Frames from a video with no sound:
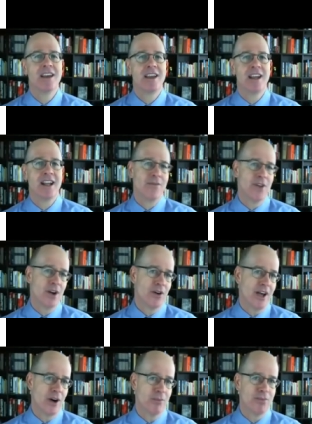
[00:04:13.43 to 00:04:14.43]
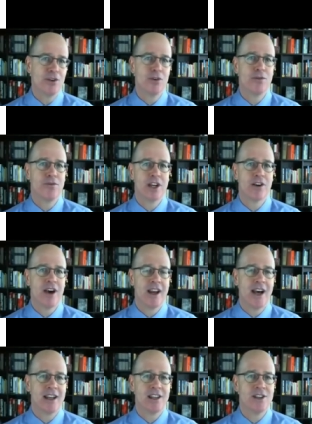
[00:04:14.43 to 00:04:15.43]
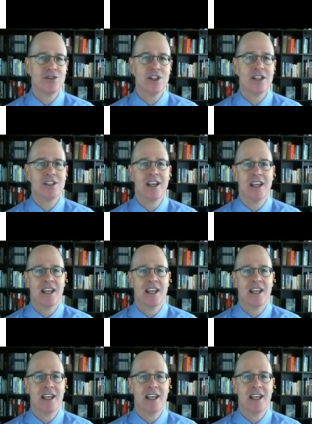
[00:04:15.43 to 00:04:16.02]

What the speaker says: and they'll help you figure out how to use it